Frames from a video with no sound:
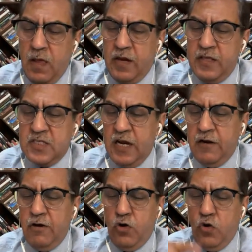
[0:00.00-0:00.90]
And he
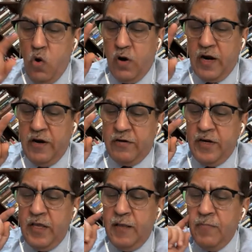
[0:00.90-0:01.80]
said, no
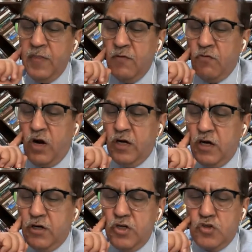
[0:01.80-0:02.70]
foreign
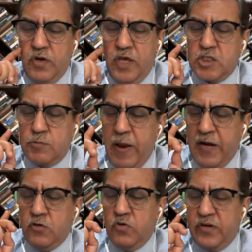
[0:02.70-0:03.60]
country should
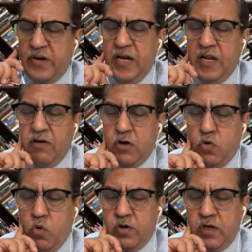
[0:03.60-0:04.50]
expect to trade our
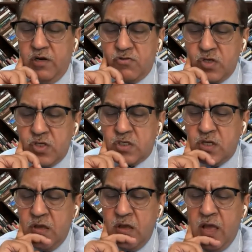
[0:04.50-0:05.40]
core interest,